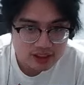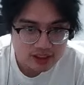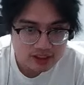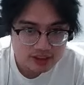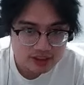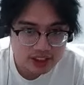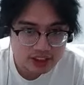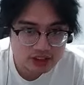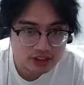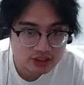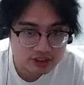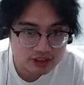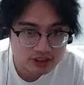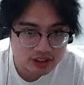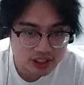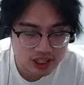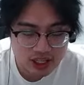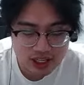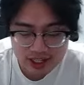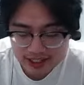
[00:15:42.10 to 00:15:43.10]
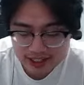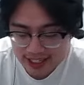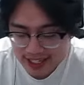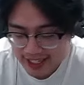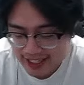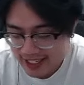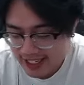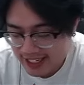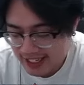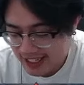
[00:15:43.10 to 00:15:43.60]
TikTok. Ah,
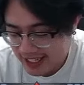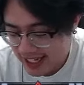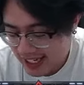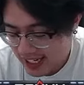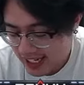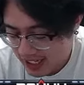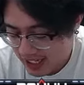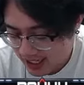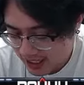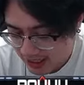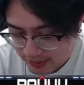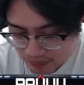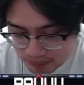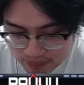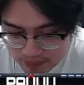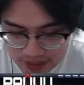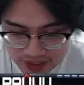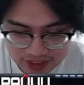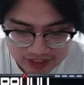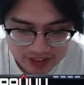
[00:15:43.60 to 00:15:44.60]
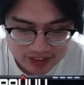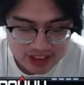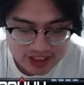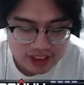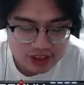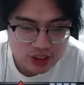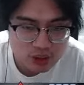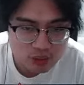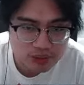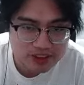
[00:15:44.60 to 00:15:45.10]
yeah. The
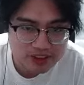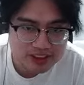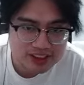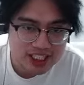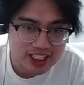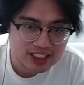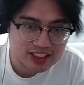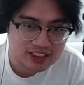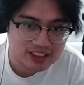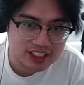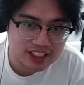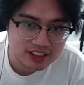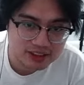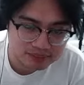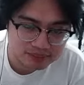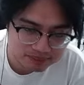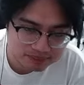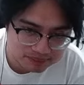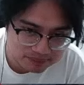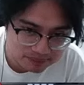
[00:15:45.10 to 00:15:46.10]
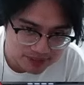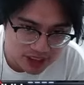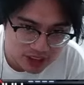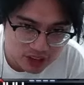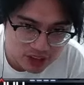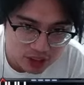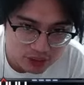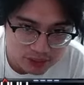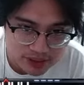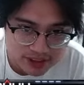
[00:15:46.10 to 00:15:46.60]
TikTok with the second skill. You
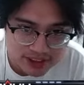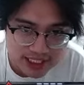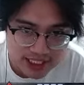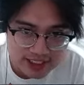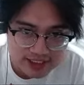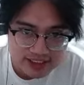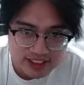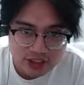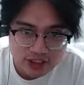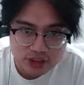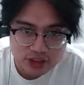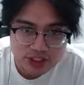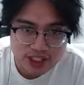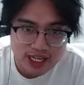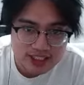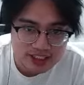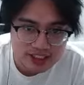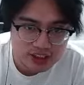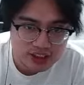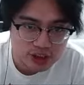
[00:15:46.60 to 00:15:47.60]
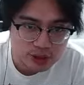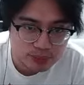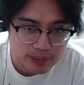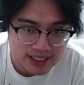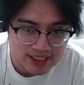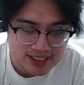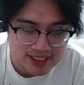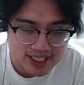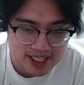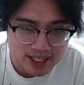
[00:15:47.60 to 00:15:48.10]
could actually
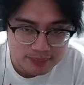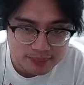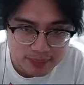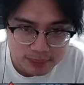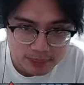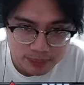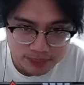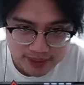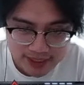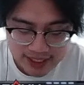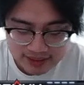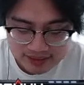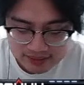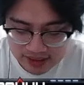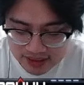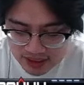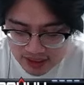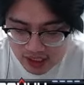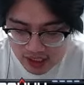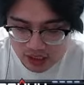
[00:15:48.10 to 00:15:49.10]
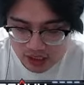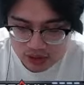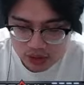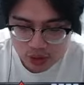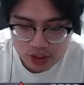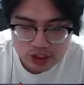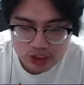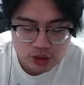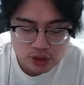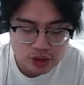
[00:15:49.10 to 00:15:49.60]
surprise a lot of people with that. So
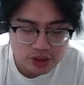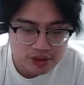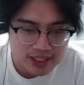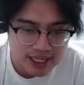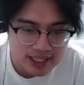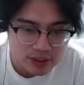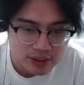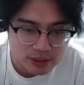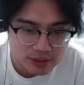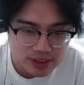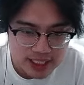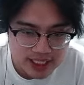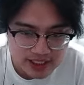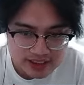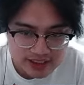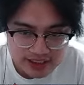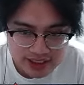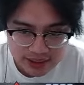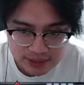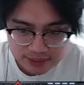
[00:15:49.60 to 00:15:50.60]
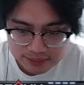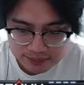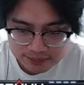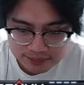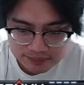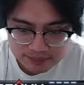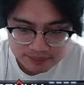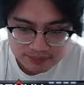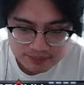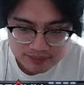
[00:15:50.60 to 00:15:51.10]
you could tornado second skill.
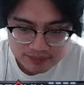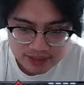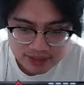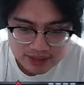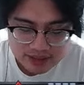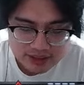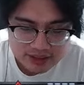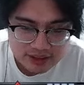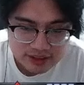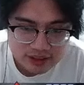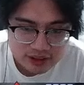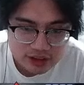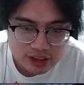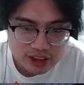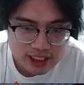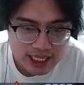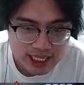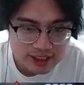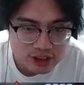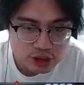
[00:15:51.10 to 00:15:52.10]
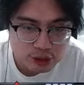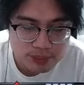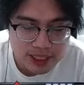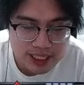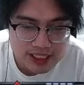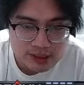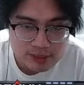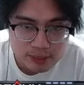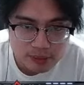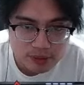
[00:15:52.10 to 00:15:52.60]
To kind of
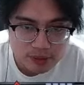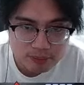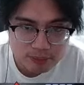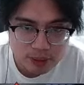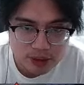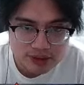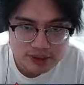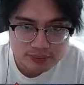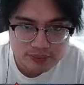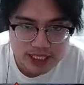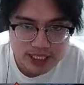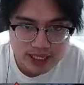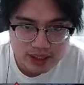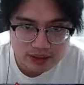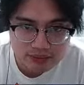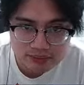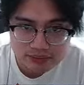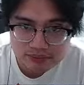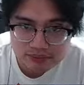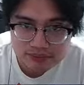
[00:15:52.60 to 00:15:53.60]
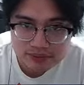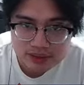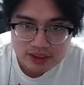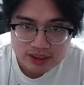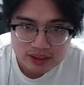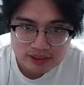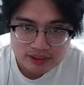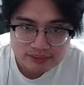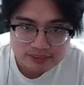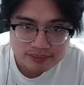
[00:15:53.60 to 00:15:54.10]
surprise people and burst them down.
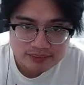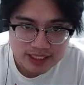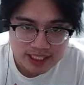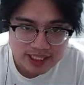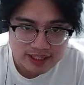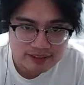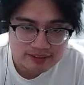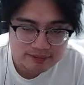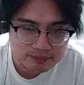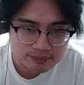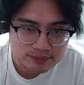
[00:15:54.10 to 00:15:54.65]
Yeah.